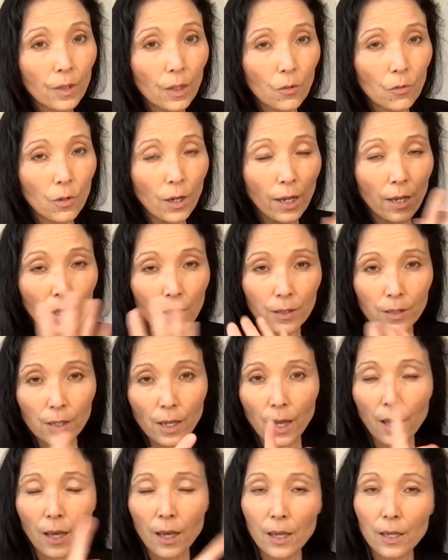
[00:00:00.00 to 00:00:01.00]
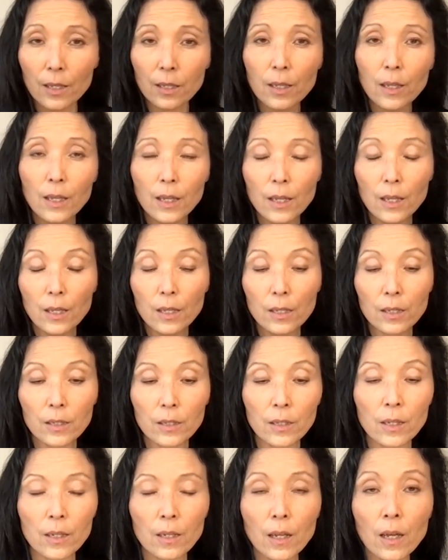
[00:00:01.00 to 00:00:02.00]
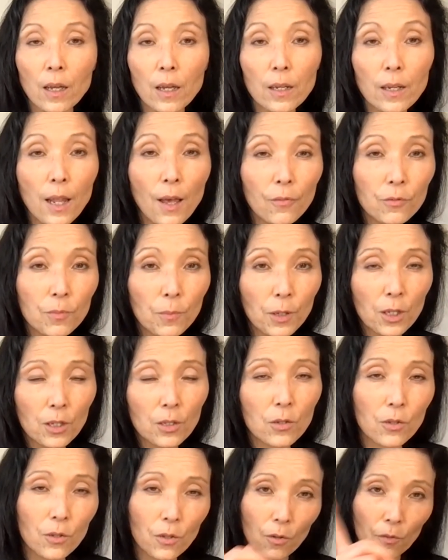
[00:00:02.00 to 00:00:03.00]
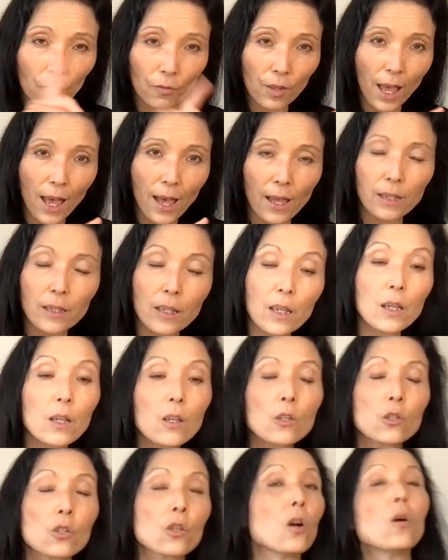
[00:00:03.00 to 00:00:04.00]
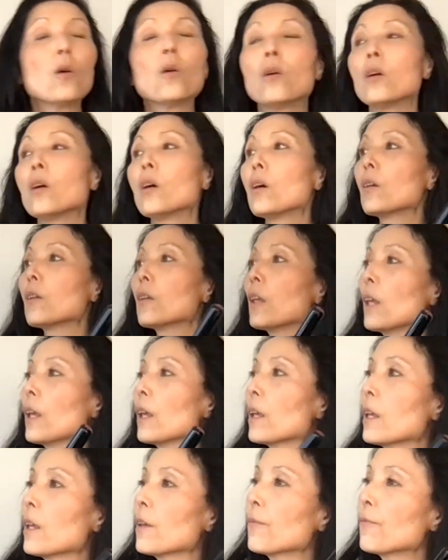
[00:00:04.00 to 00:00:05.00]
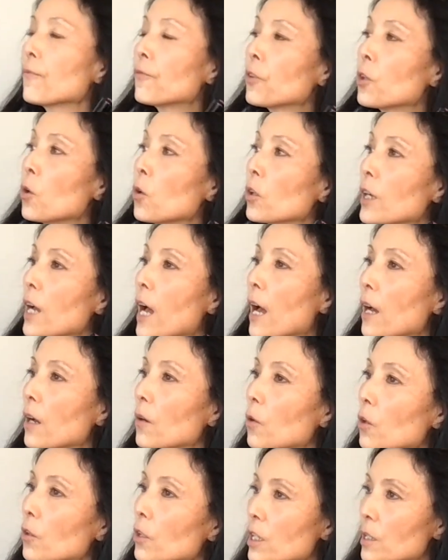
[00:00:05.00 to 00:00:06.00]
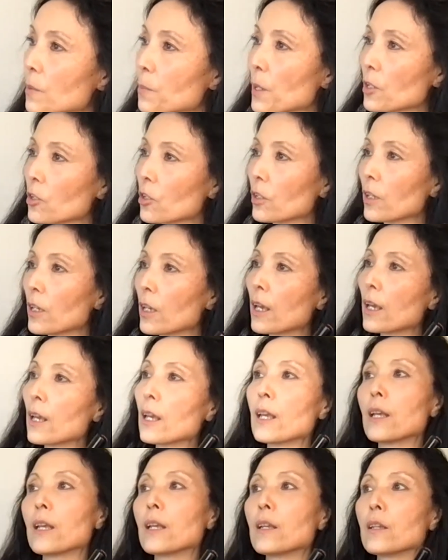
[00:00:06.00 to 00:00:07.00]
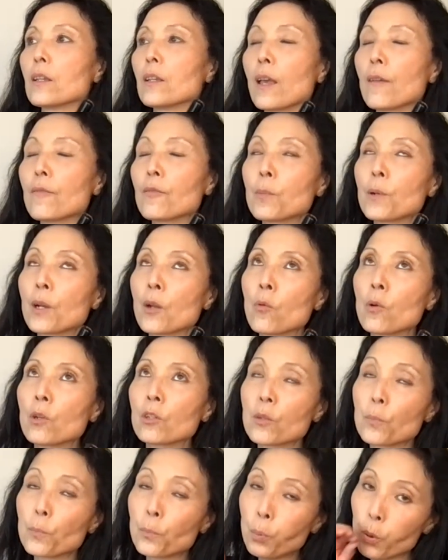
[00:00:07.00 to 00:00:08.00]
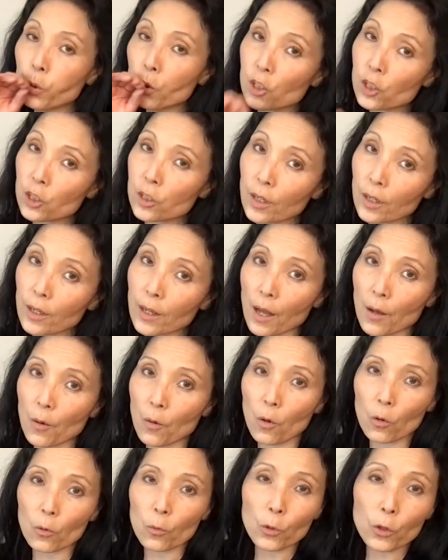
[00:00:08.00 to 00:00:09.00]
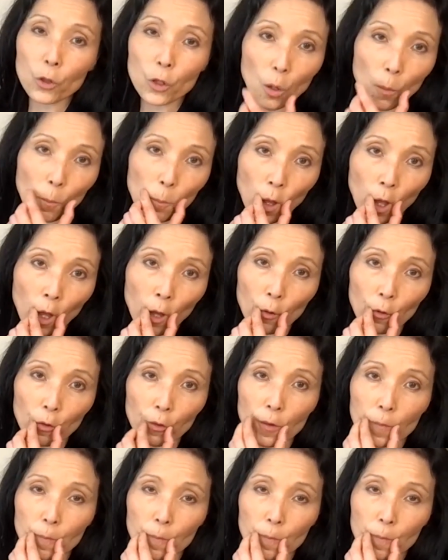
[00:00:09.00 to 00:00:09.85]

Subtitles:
right hand side, left means you're flat. So if you're kan, especially, everybody wants to push the kan with your mouth